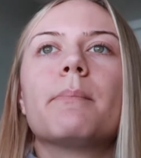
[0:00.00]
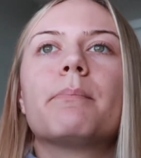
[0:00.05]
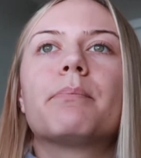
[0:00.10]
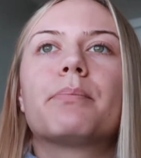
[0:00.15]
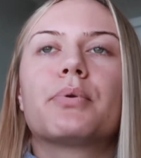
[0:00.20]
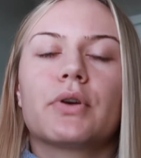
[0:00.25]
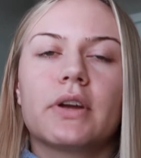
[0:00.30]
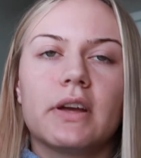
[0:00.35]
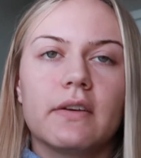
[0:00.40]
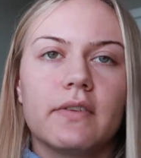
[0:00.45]

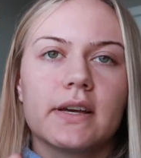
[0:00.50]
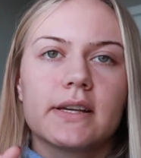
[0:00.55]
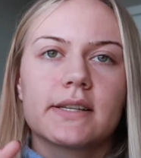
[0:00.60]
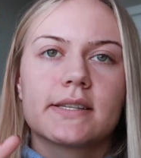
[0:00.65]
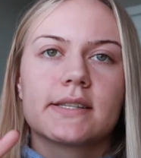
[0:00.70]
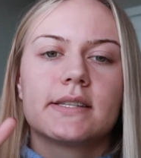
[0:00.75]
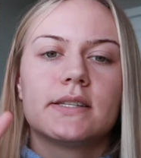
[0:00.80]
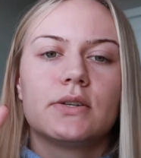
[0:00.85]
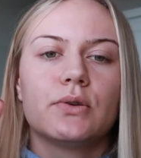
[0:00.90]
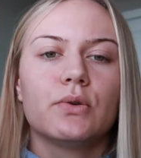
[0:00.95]

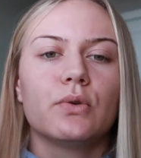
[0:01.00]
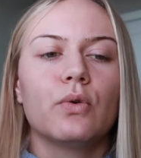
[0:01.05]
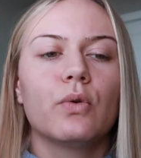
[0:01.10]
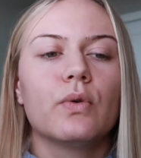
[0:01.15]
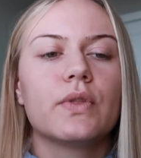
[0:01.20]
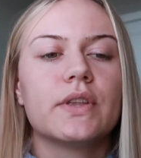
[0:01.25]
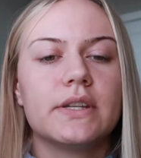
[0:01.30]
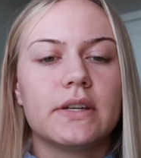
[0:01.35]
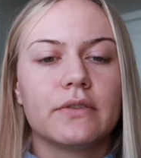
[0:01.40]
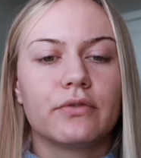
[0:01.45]
previous to
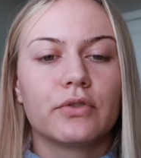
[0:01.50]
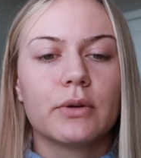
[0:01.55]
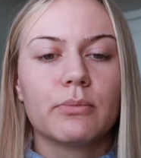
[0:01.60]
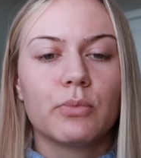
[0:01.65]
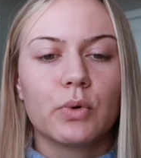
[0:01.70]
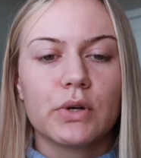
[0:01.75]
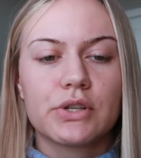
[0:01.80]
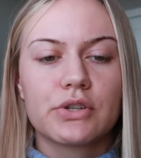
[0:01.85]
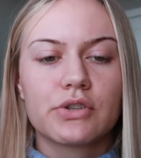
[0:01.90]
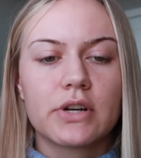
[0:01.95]
the Differin
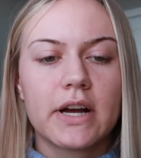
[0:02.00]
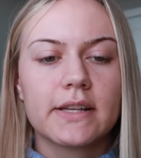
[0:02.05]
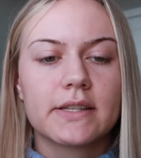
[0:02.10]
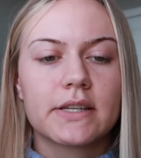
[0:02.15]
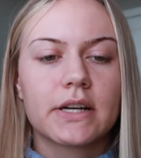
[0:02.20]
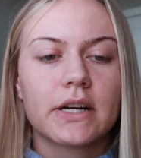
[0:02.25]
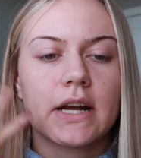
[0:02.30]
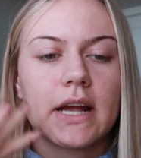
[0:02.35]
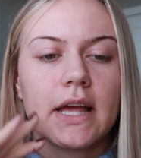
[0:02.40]
moisturizer,